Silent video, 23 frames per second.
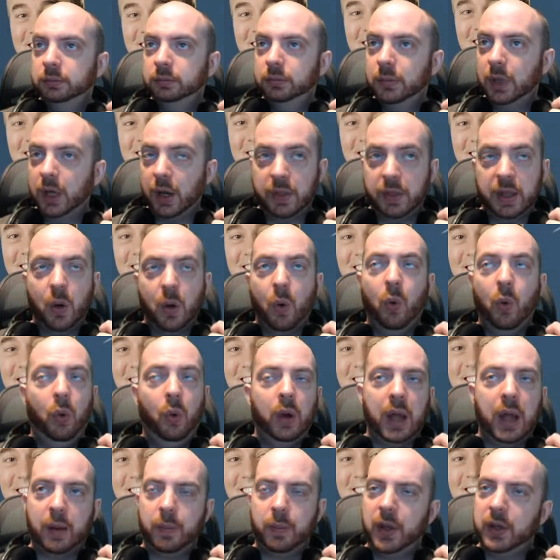I don't think
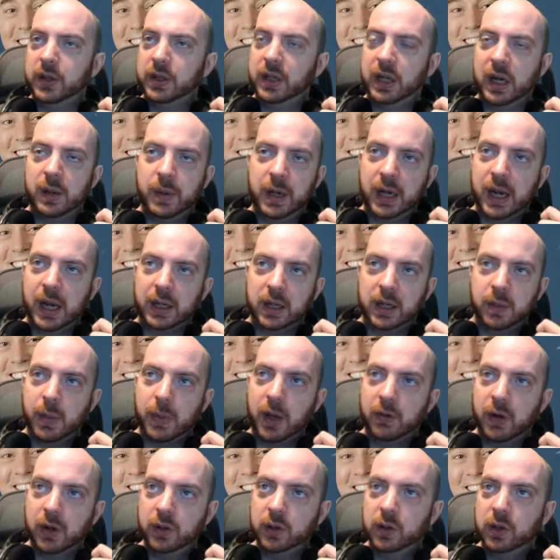all outposts are going to be connected by
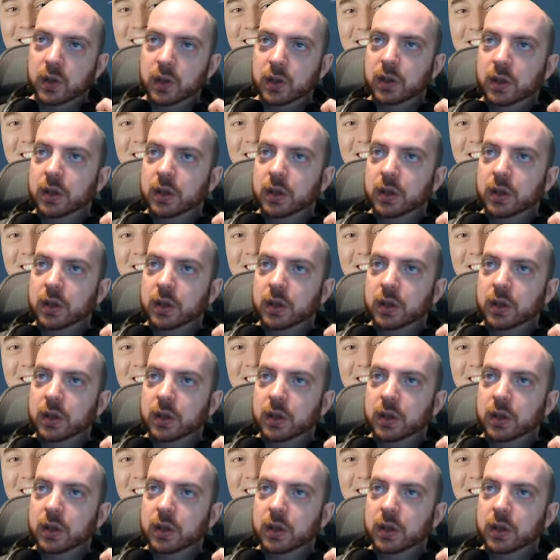roads.